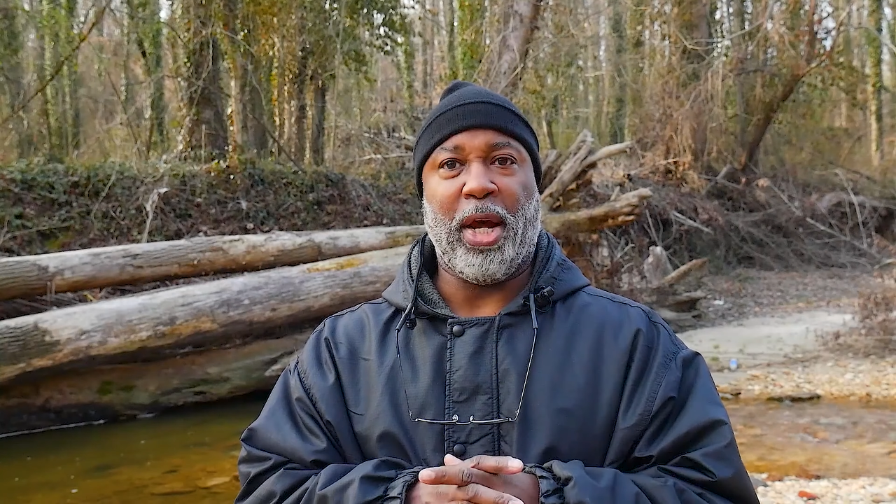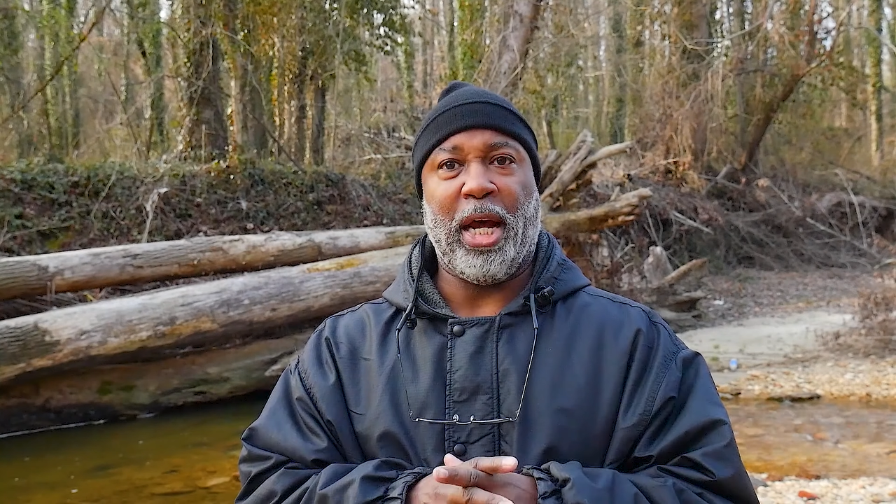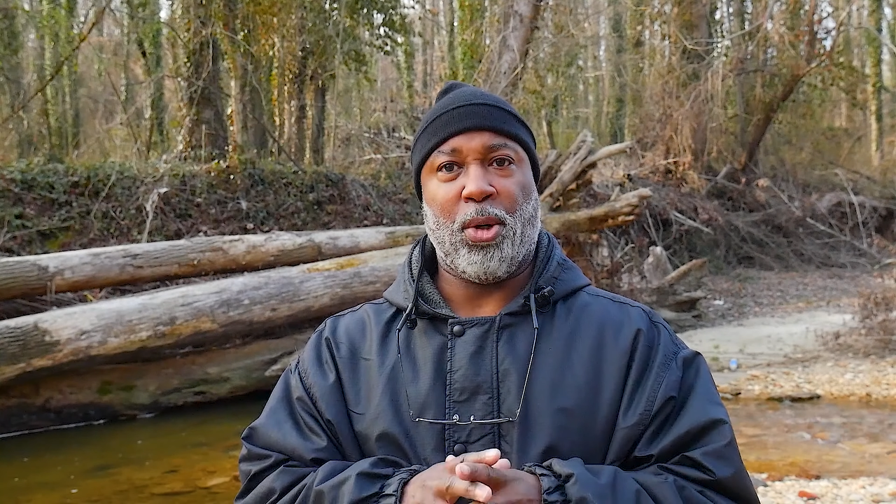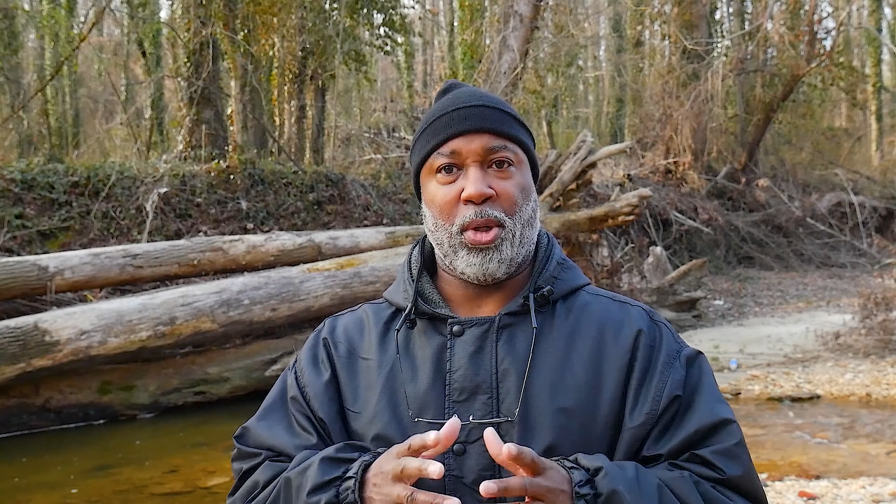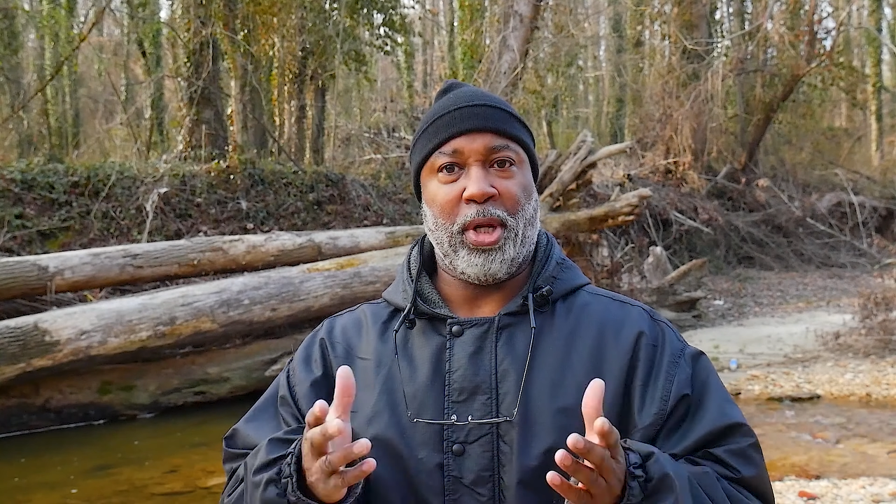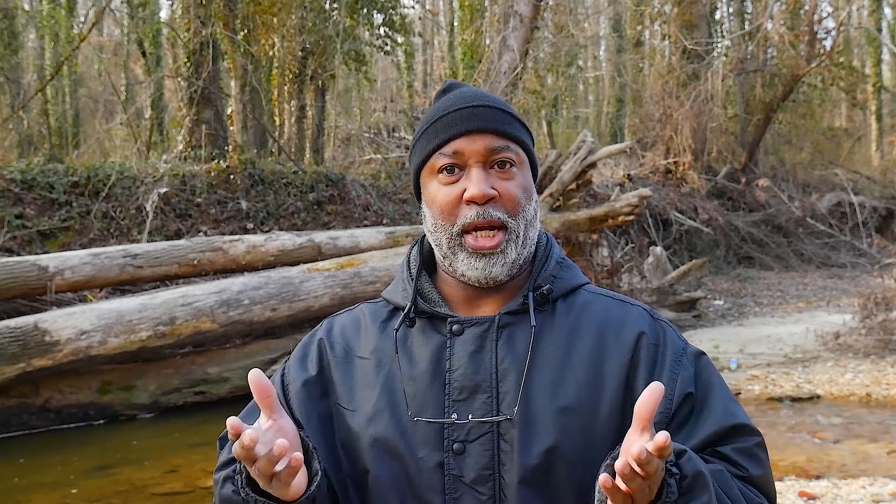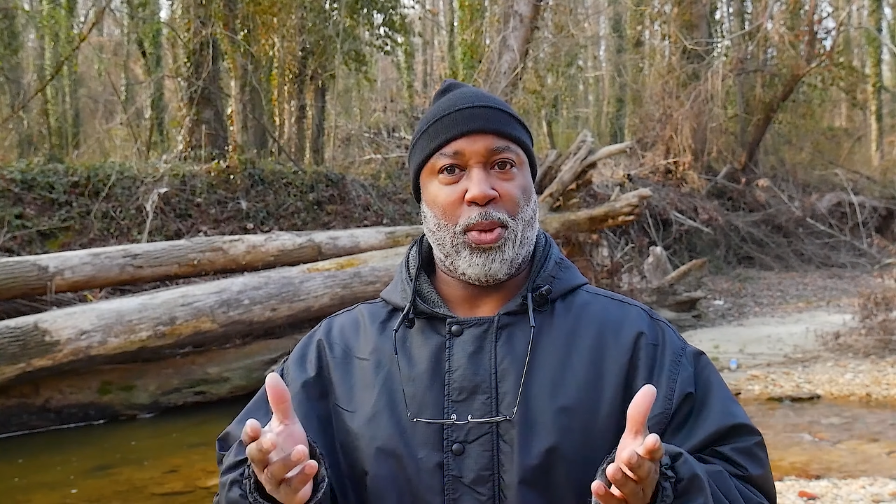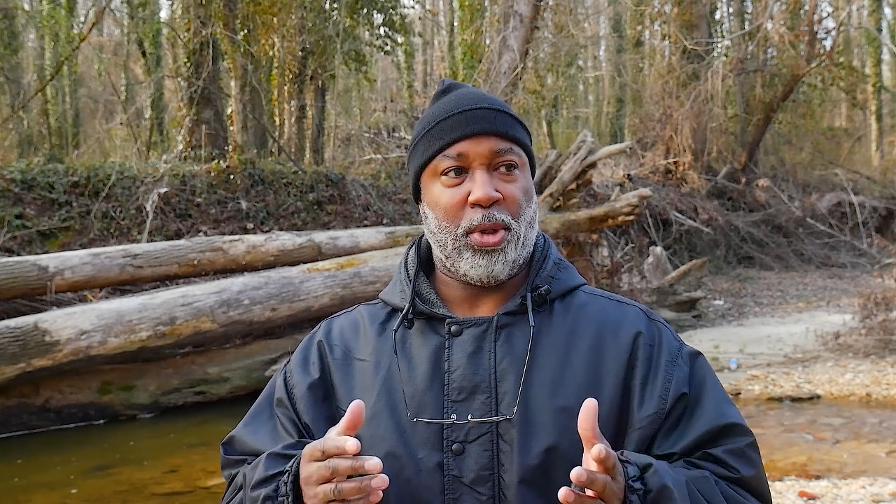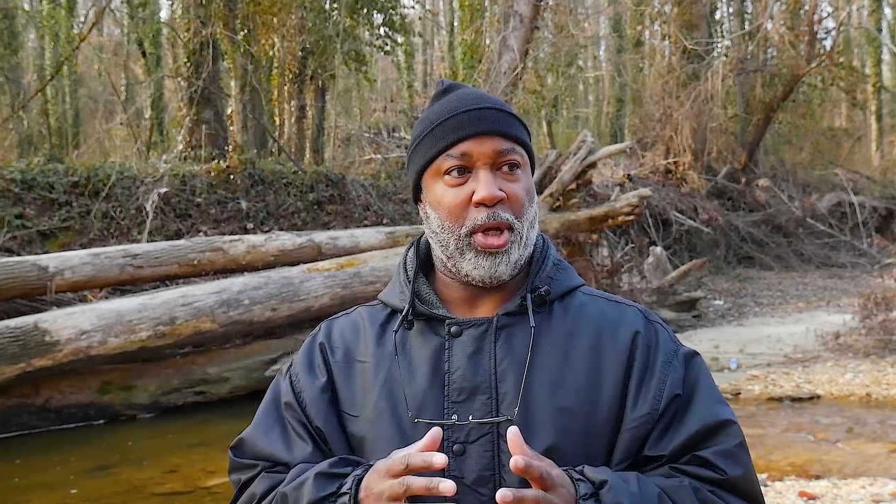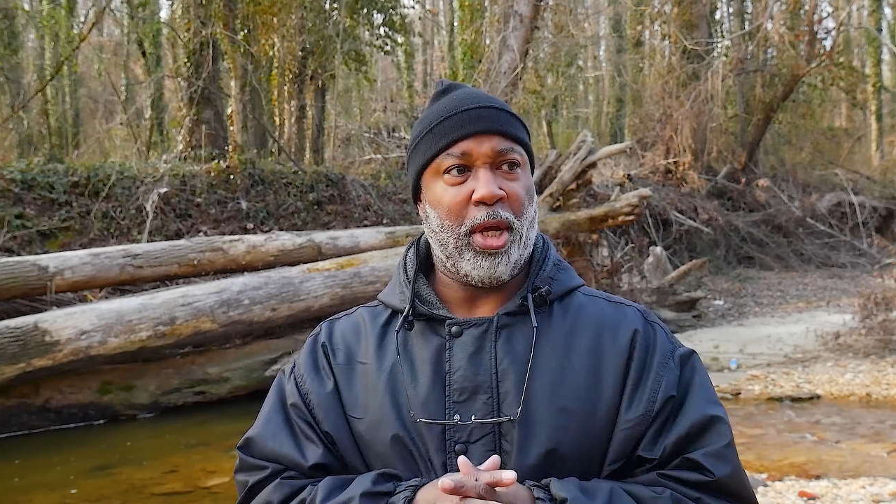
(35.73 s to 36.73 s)
hour
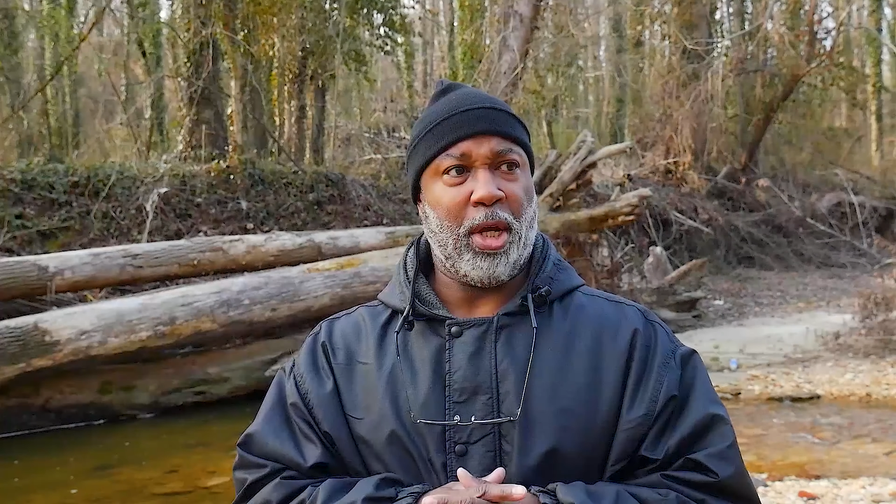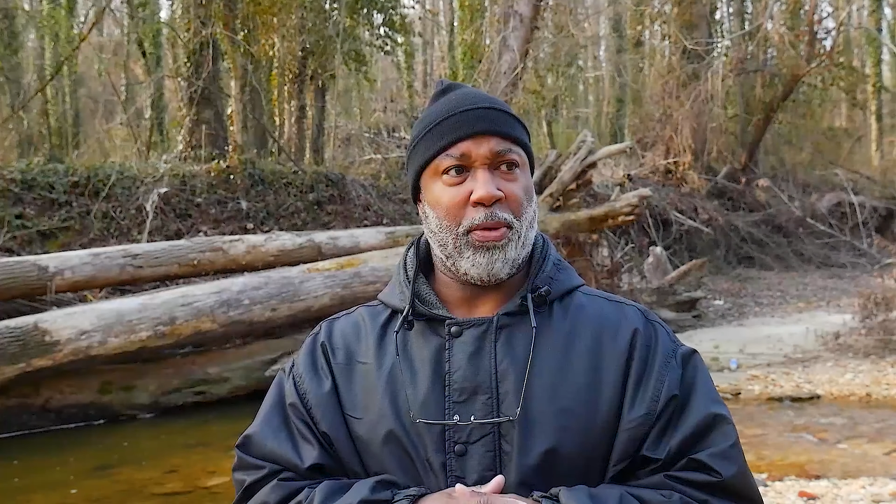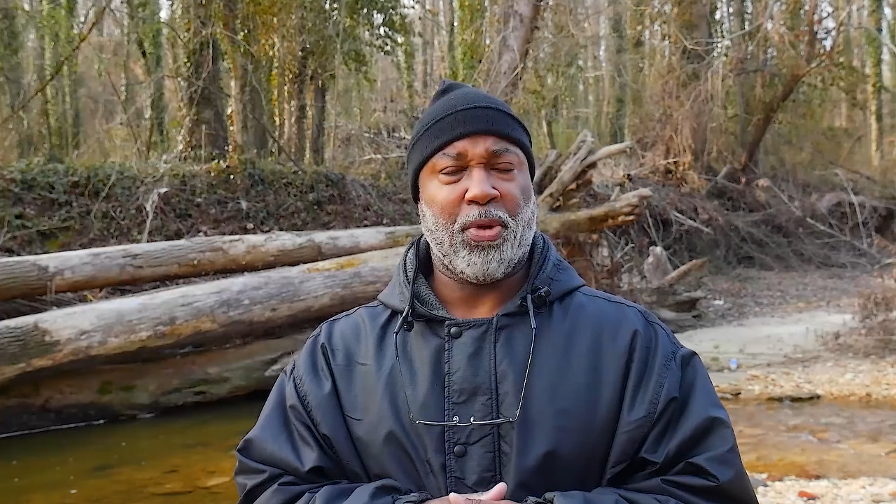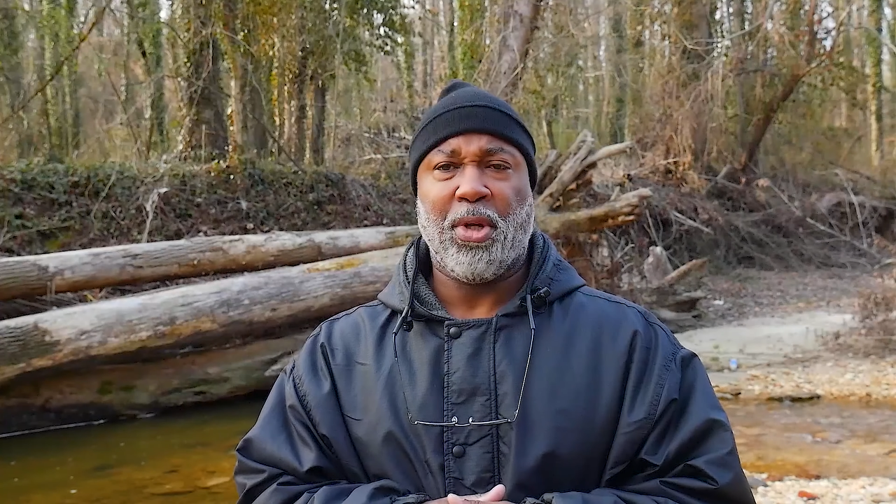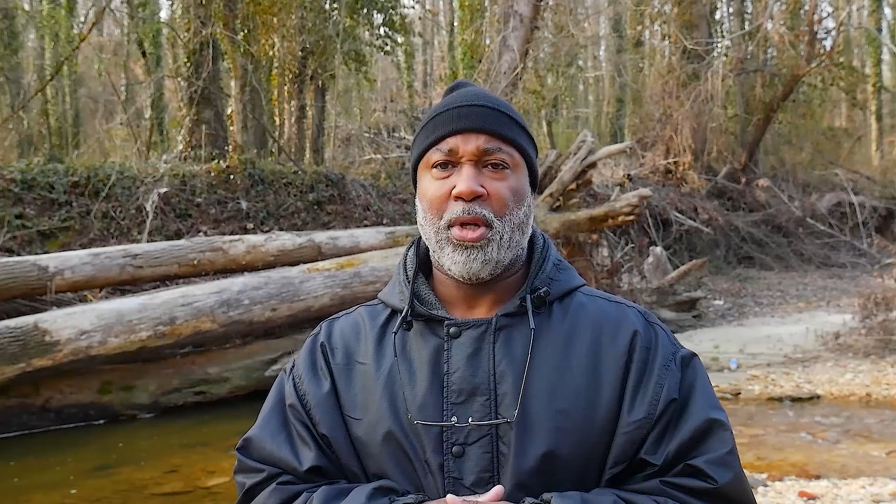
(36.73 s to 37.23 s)
and a half.